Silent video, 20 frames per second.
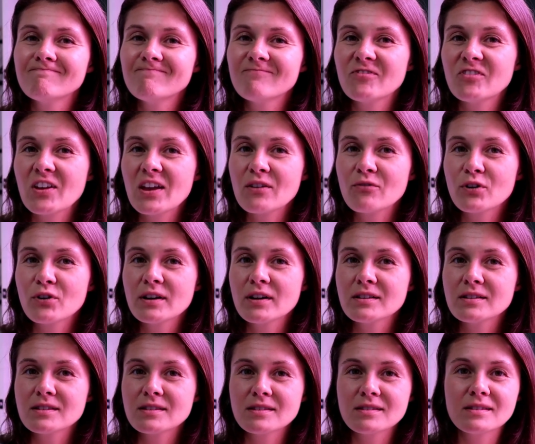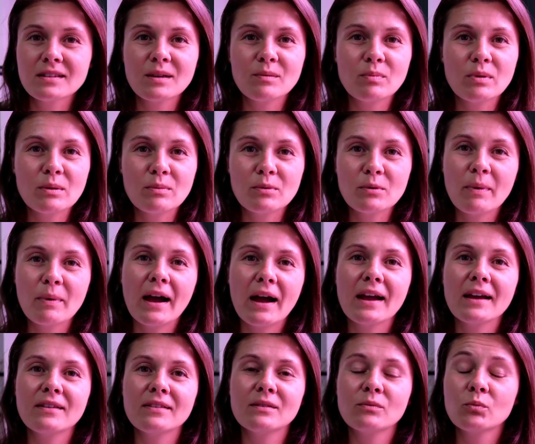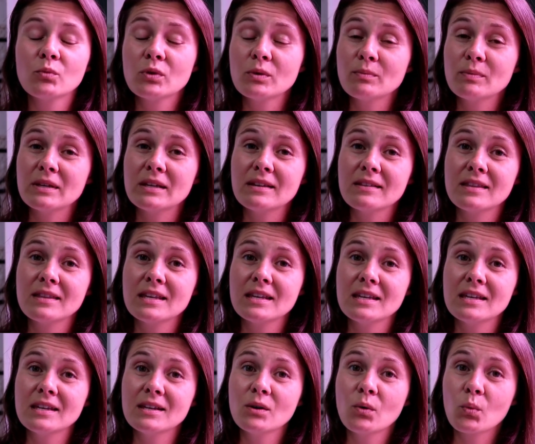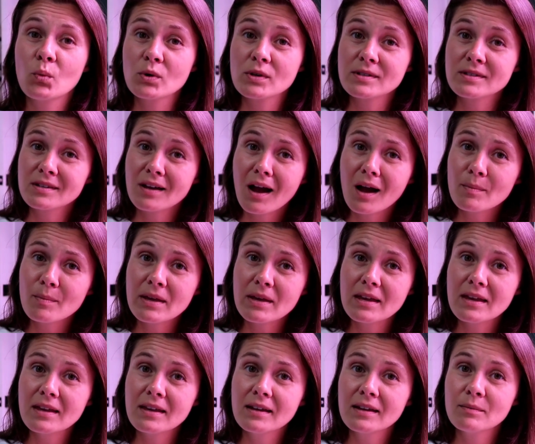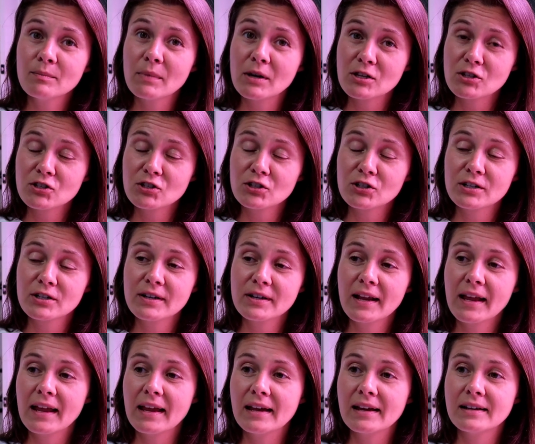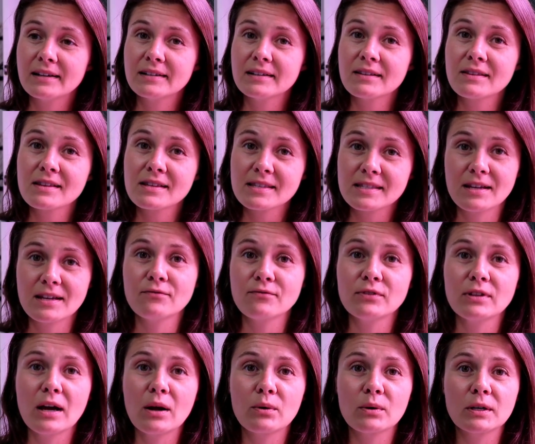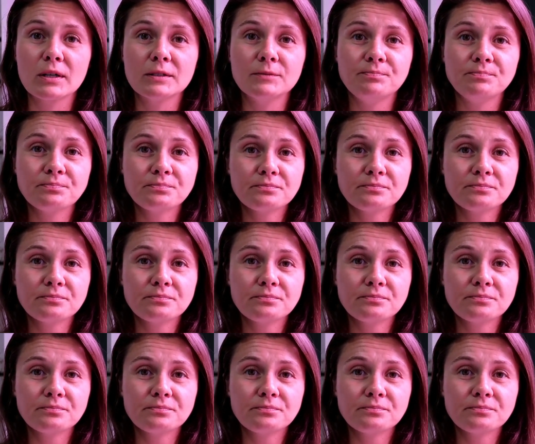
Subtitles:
favorites that people buy would be the wasabi, mustard, and the sunflower.